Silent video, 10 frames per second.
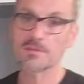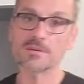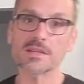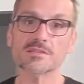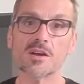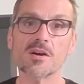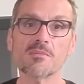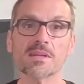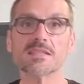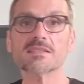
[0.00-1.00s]
when it's all
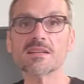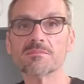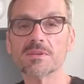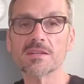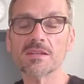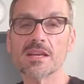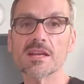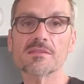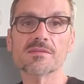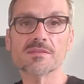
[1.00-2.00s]
mixed up and you
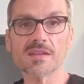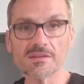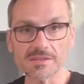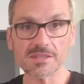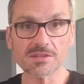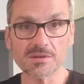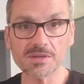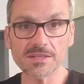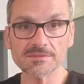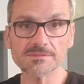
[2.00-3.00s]
have everything
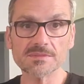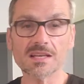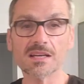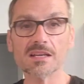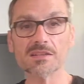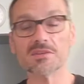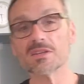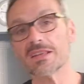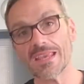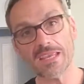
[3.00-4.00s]
coated, you
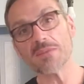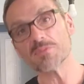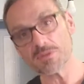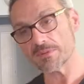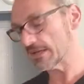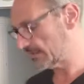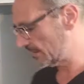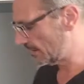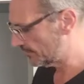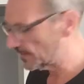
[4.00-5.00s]
can put it back in
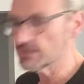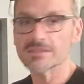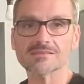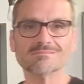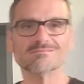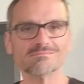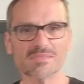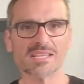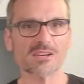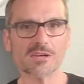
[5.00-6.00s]
the oven and
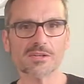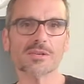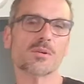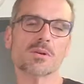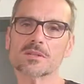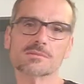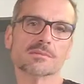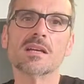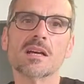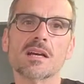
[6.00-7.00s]
make it harder, or
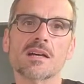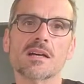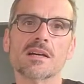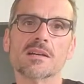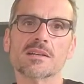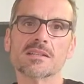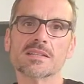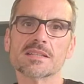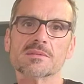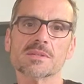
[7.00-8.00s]
I'm going to
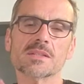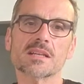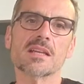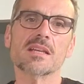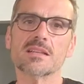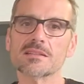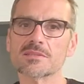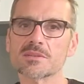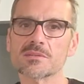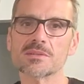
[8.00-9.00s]
take it to work, and
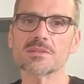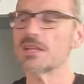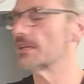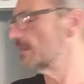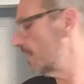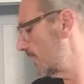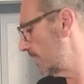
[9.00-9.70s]
so we'll do that.